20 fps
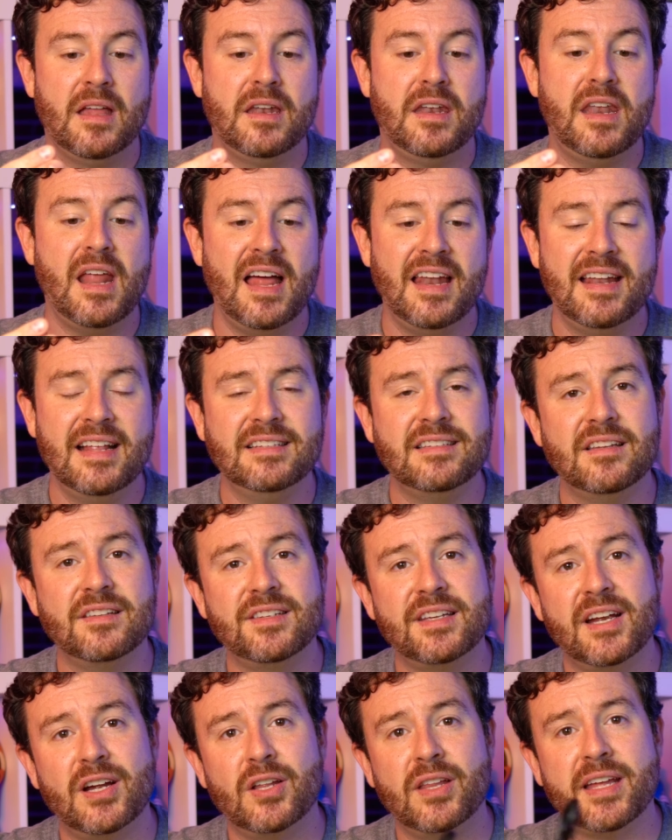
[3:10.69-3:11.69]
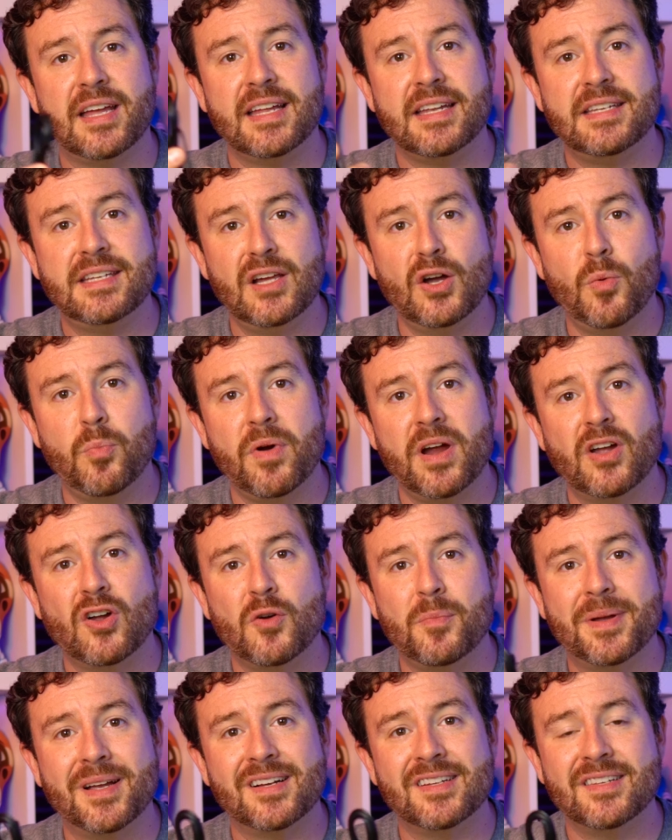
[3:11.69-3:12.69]
Not necessarily a deal
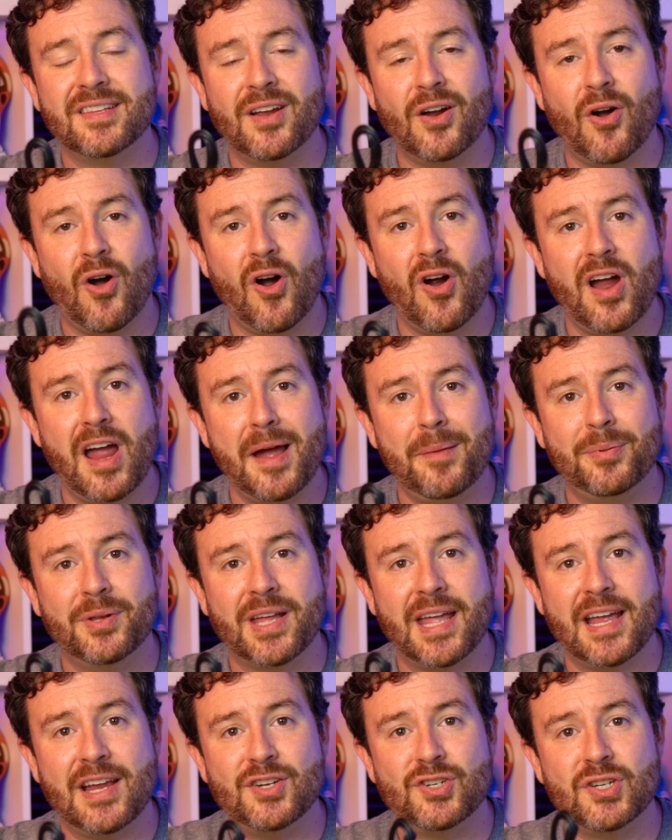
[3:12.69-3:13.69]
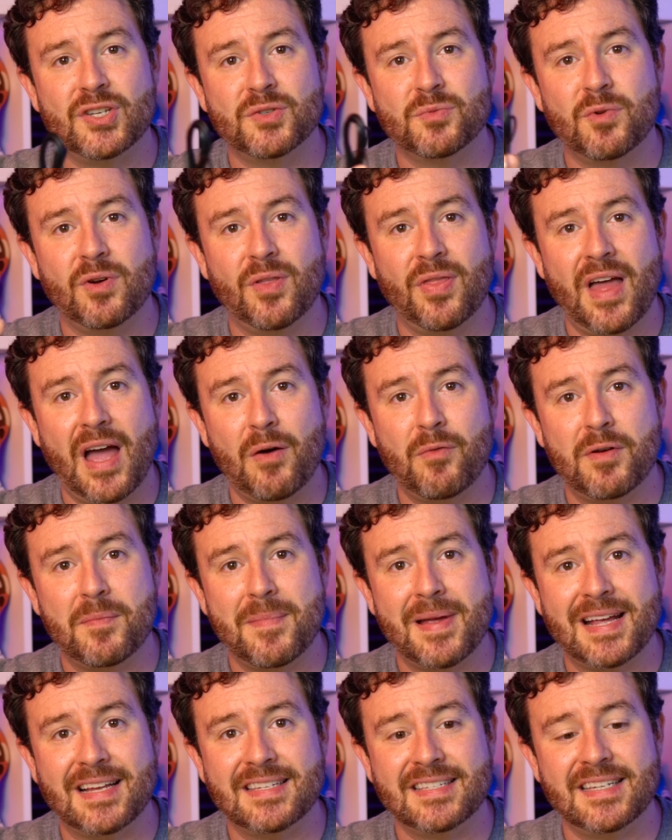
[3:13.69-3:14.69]
breaker because there are applications where that would
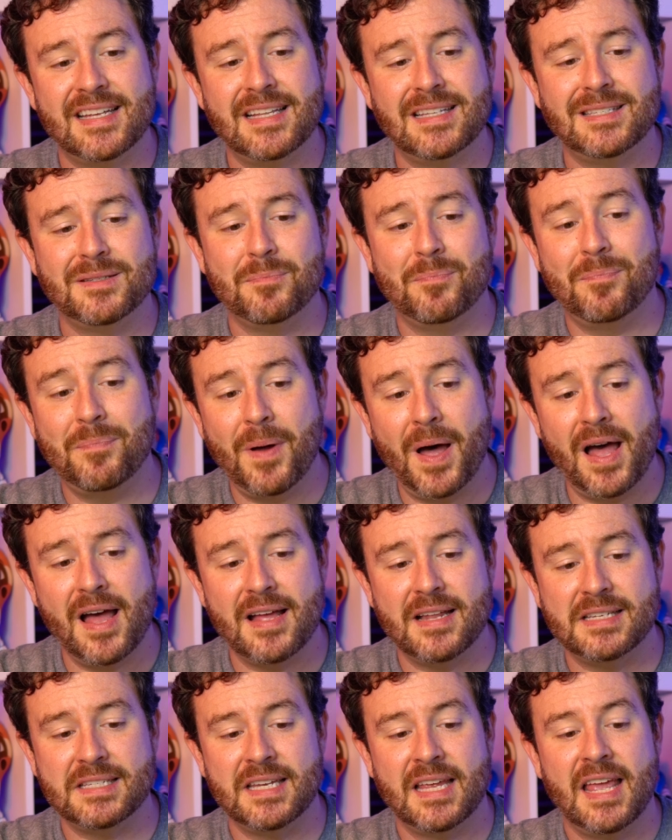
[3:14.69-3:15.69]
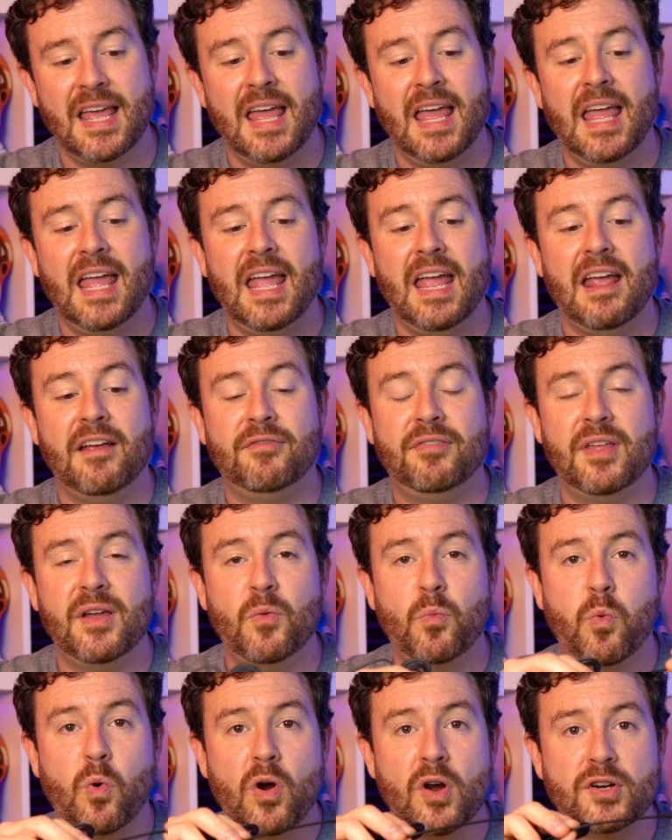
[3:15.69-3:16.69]
make sense, but if
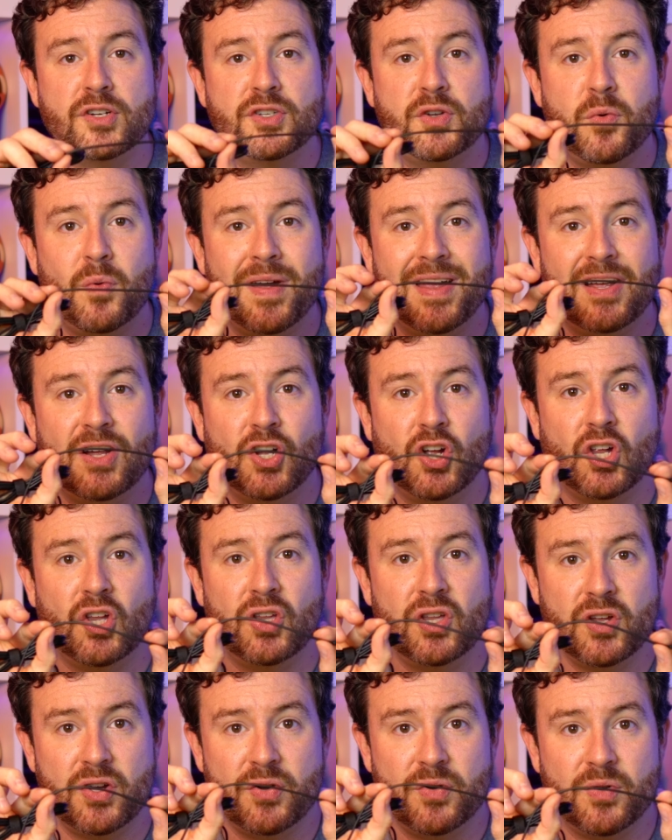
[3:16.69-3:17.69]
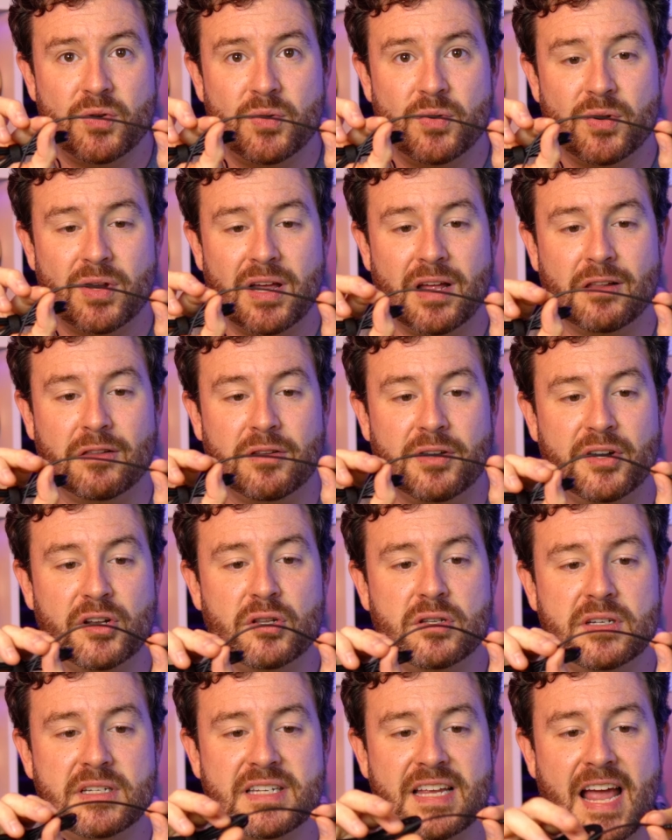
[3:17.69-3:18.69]
they were to include a
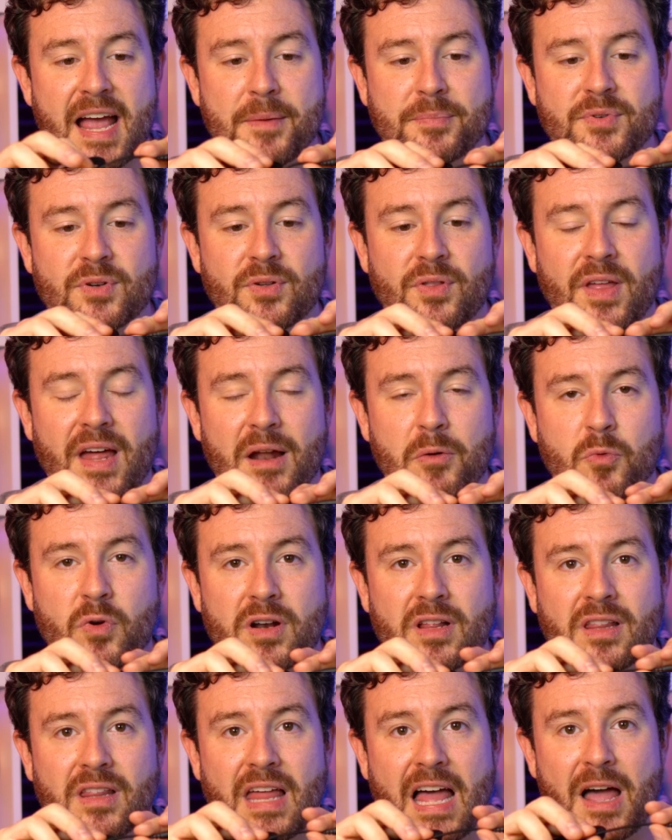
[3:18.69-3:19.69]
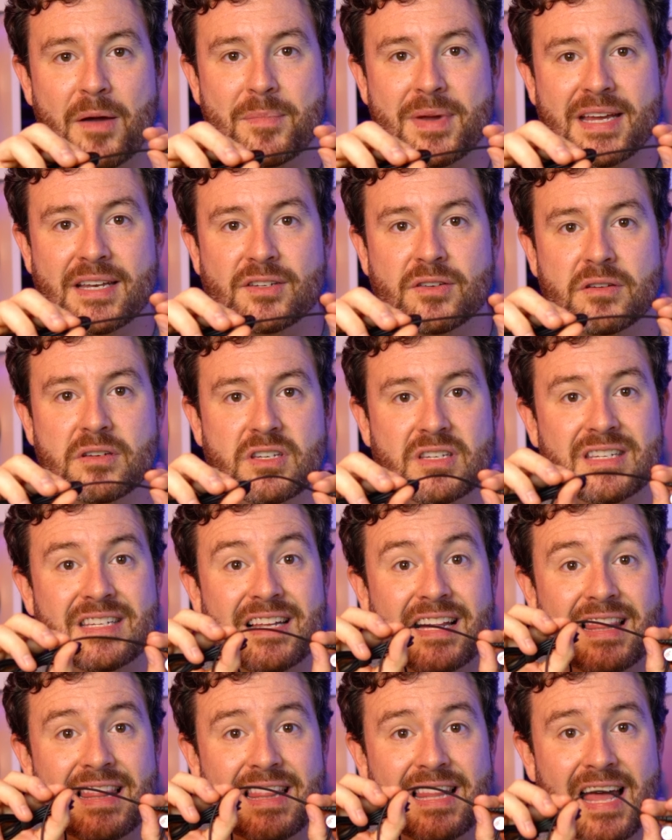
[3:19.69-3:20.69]
little adapter that would allow me to
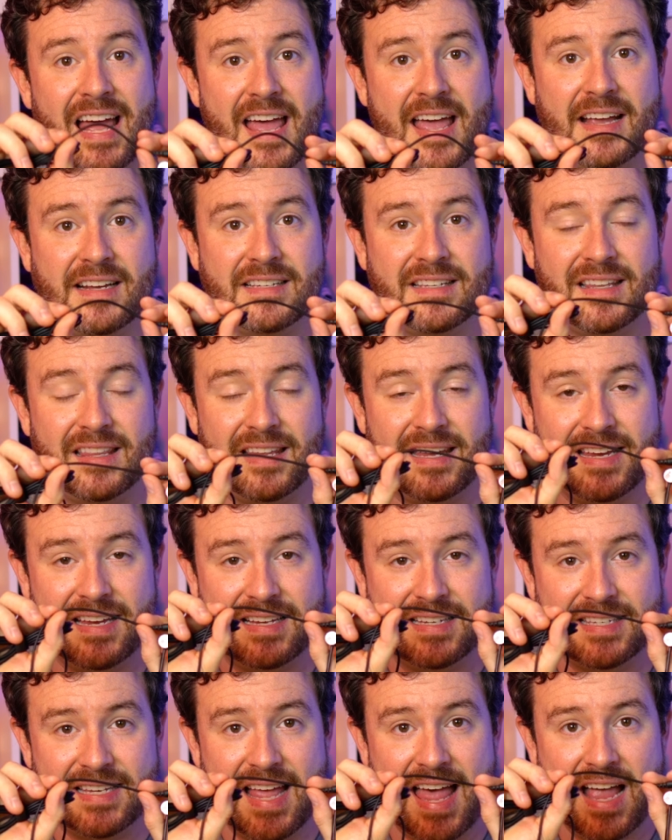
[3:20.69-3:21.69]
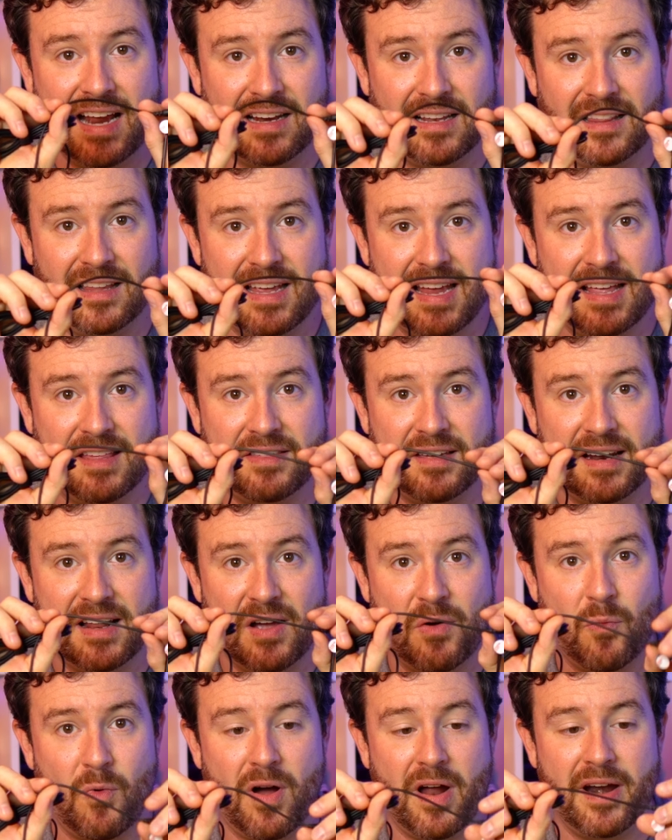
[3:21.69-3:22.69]
select the exact length that
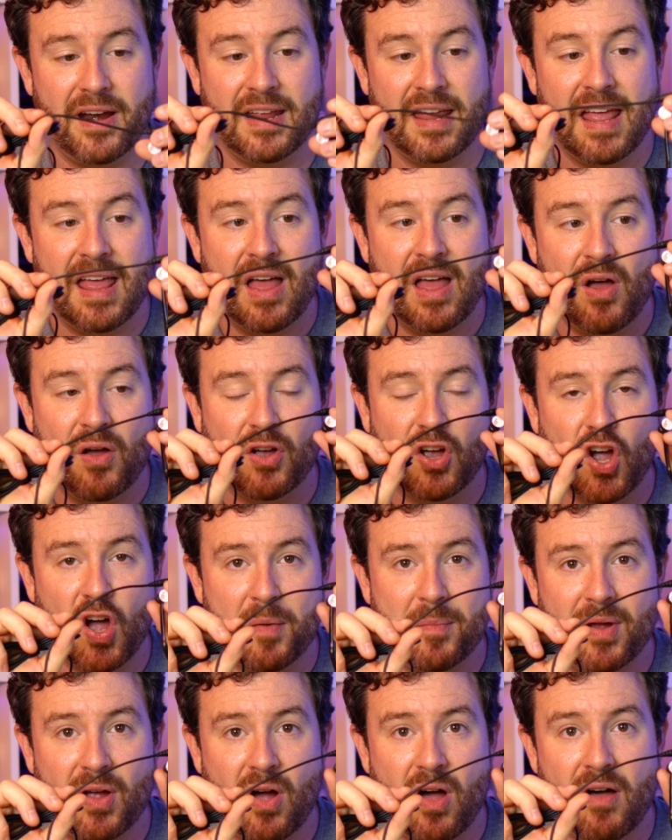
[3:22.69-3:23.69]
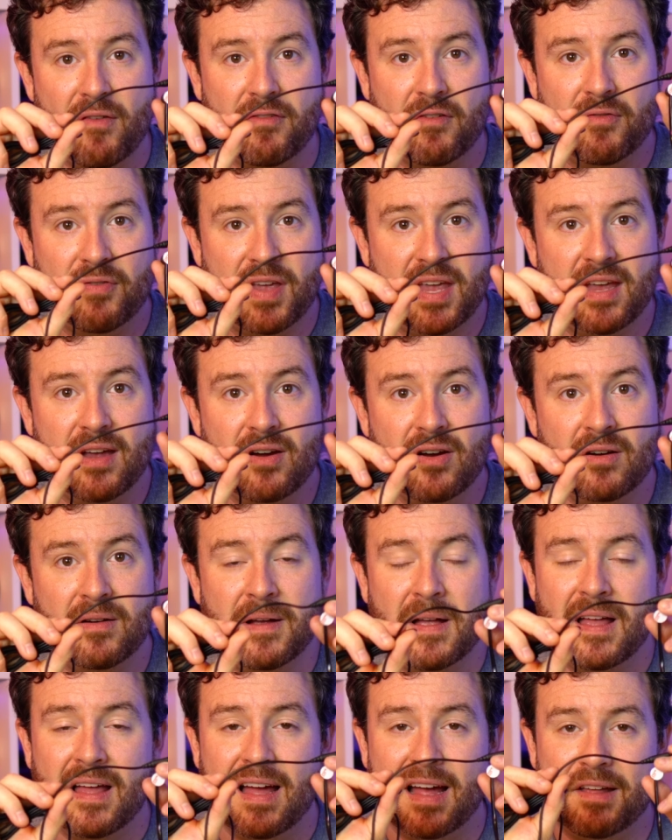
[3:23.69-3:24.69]
I want coming off of
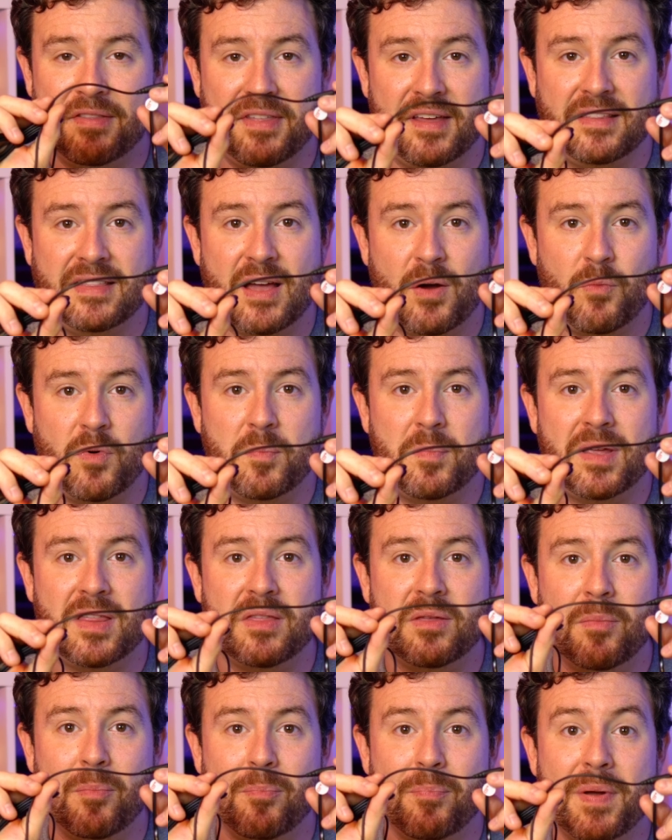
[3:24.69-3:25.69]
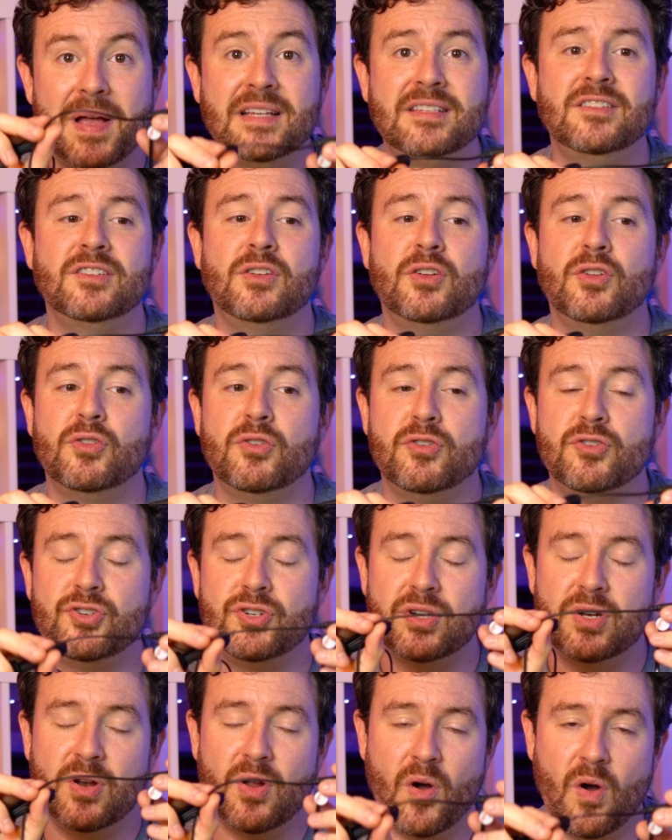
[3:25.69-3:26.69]
here, I think that would be the best
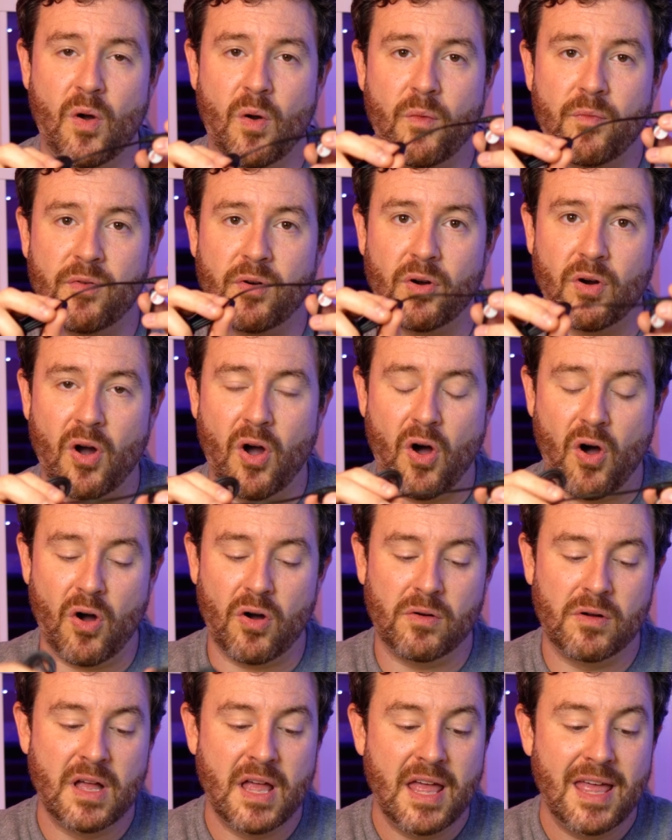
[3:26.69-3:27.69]
solution overall.